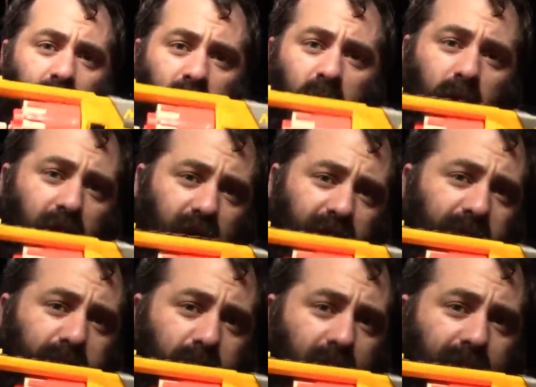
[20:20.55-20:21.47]
with this
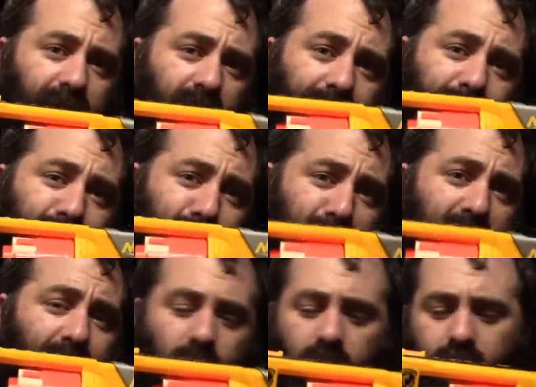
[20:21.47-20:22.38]
modified
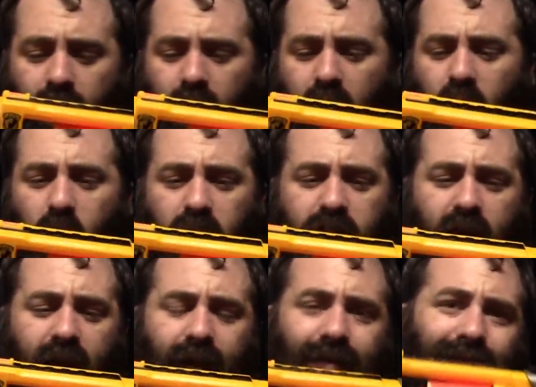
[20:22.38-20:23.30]
Maverick, which
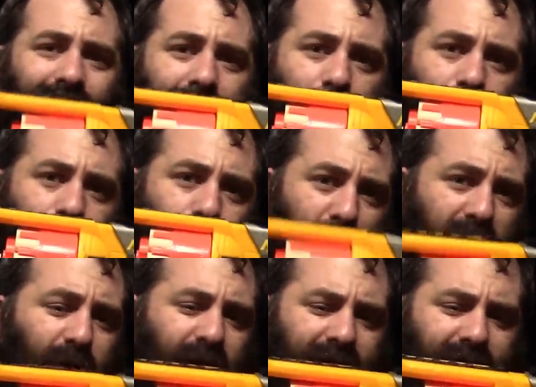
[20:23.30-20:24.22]
has a
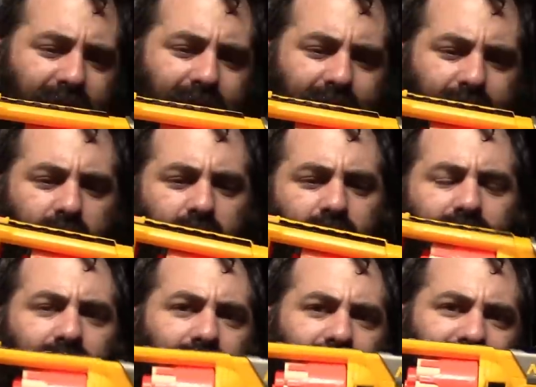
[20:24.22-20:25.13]
barricade
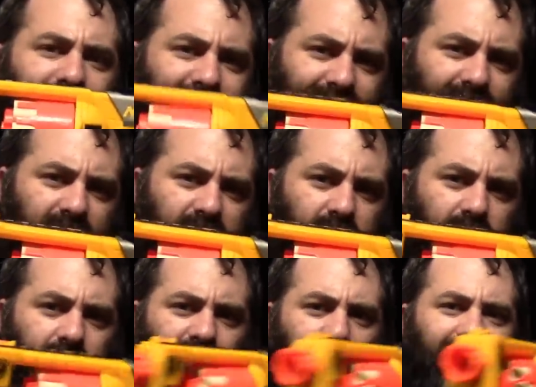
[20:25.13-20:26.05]
cylinder.
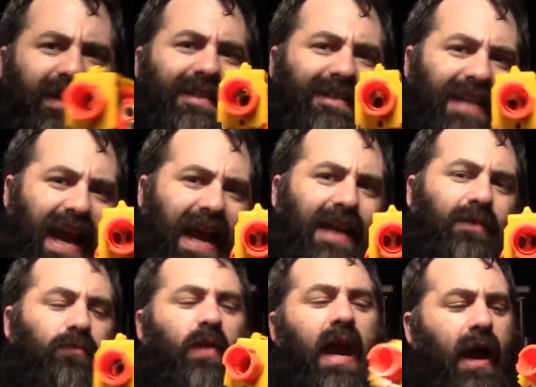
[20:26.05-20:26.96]
So it's a
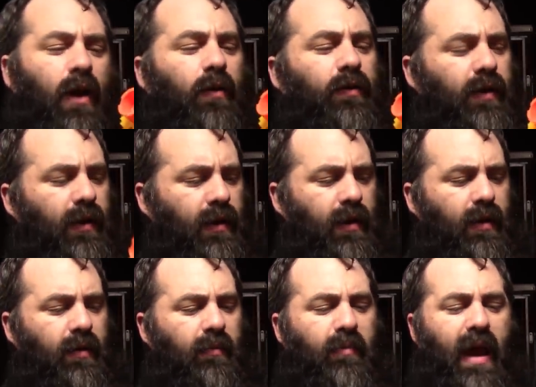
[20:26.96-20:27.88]
10 round
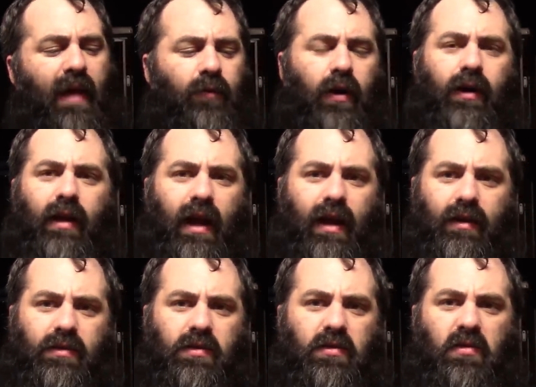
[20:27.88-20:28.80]
Maverick
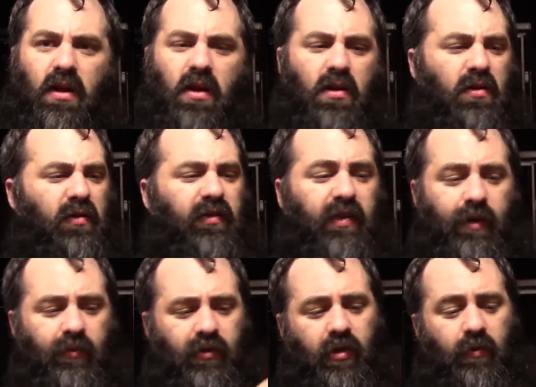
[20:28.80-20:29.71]
and
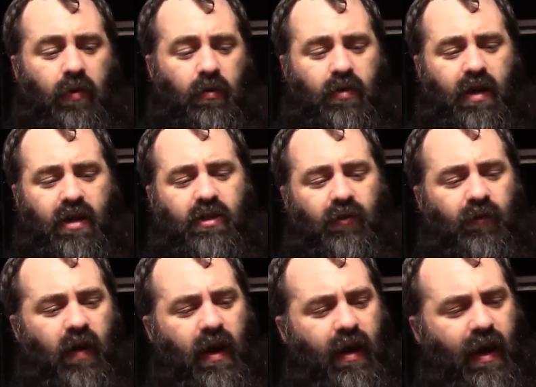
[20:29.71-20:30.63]
seems to rotate just
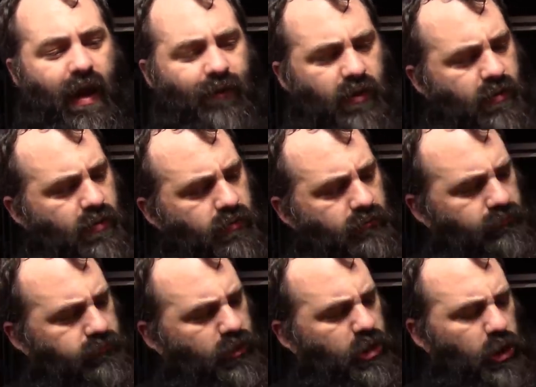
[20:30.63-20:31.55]
fine. I haven't,
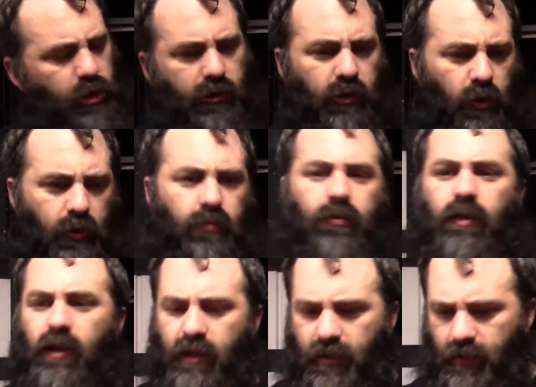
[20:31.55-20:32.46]
good lord,
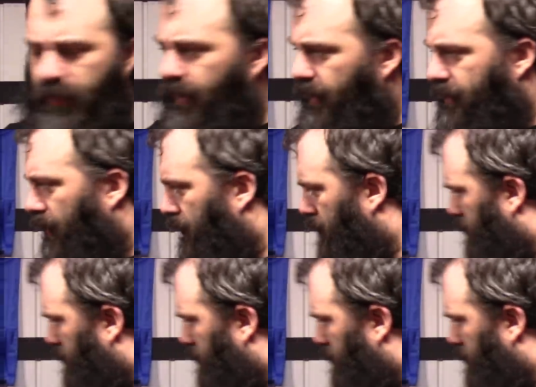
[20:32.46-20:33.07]
I need a dart.